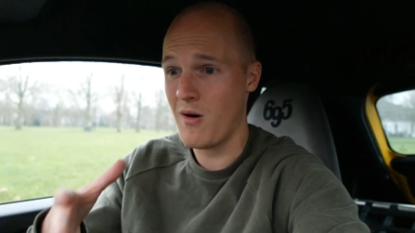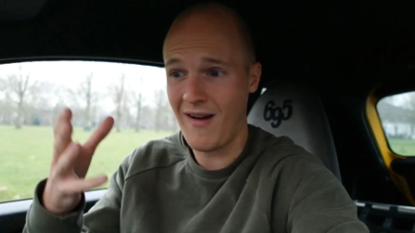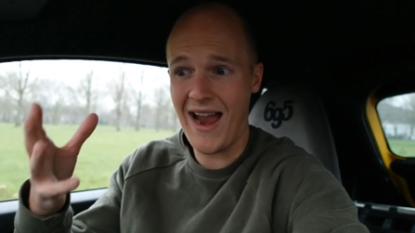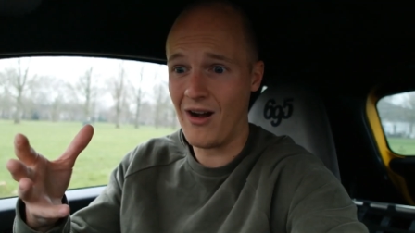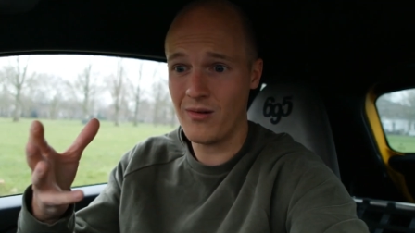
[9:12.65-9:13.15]

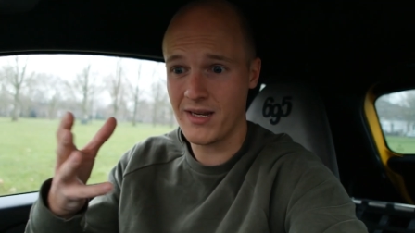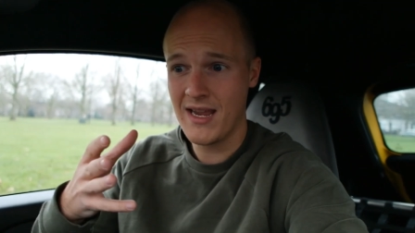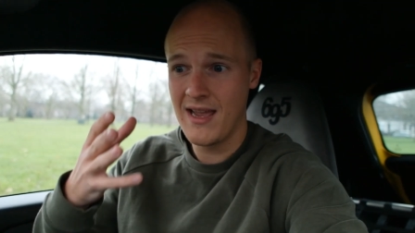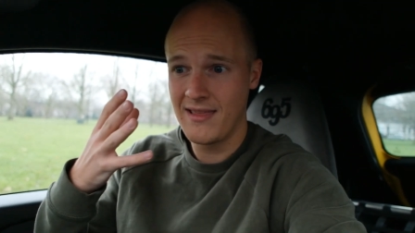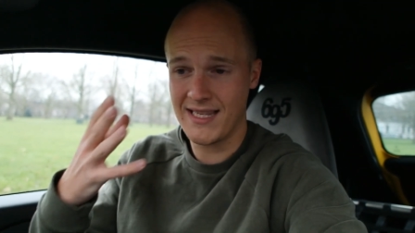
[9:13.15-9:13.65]
around
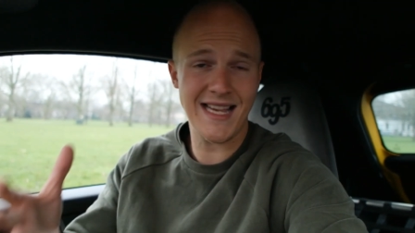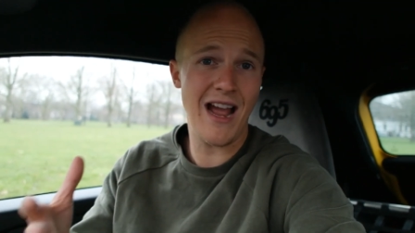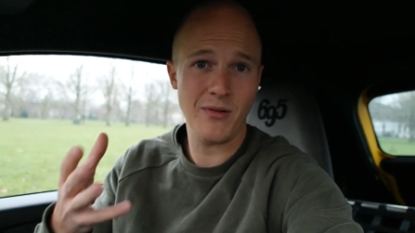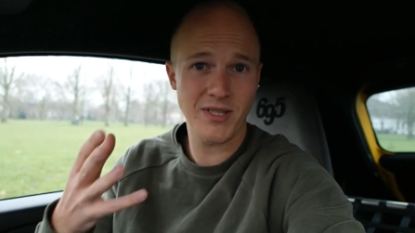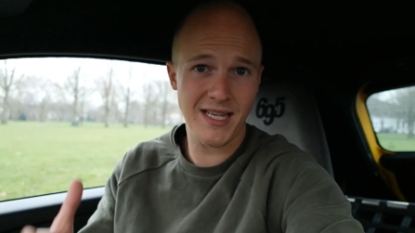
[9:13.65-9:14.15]
the
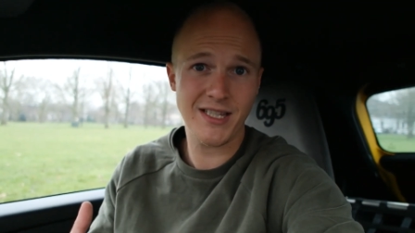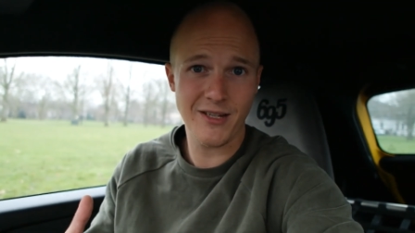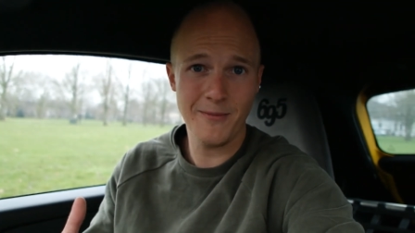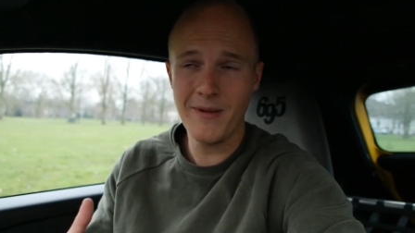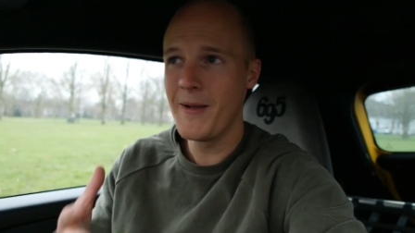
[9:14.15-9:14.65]
sound
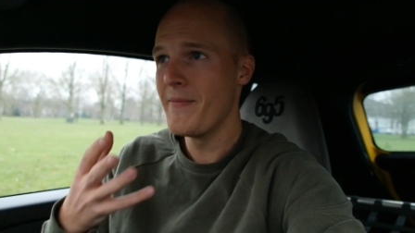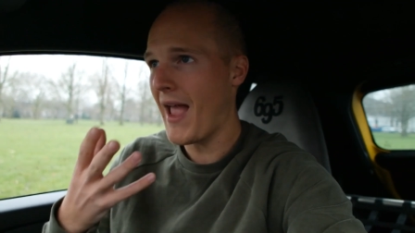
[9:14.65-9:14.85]
system.